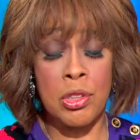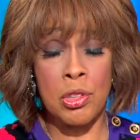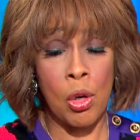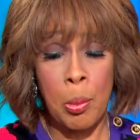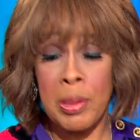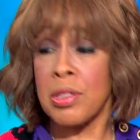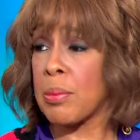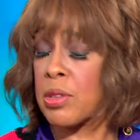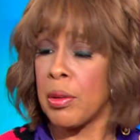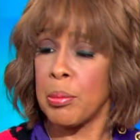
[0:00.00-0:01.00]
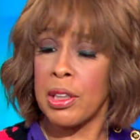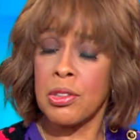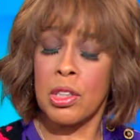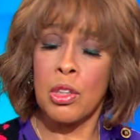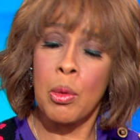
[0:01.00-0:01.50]
just opens up to him
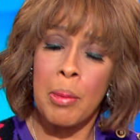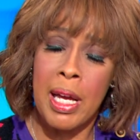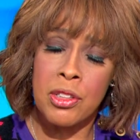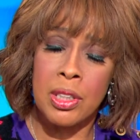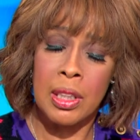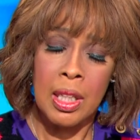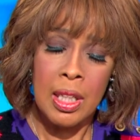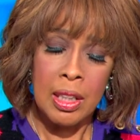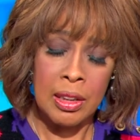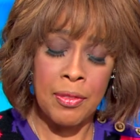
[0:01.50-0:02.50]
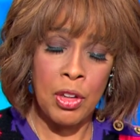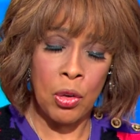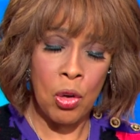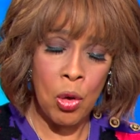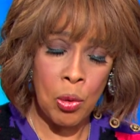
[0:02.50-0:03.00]
because can you imagine living
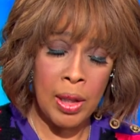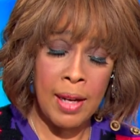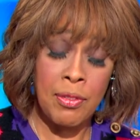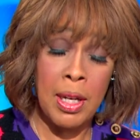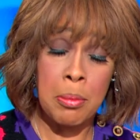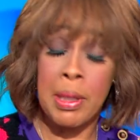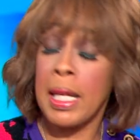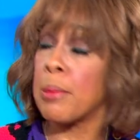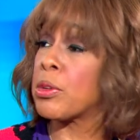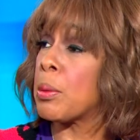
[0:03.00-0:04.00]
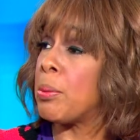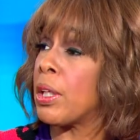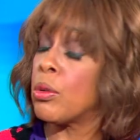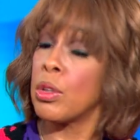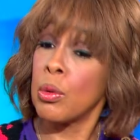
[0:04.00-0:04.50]
your whole life not being able to
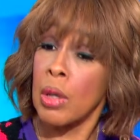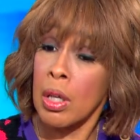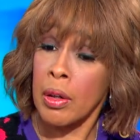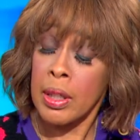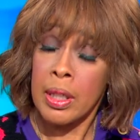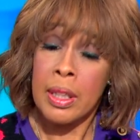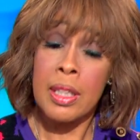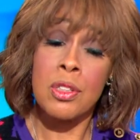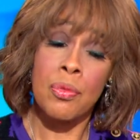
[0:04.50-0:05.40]
be who you are? He's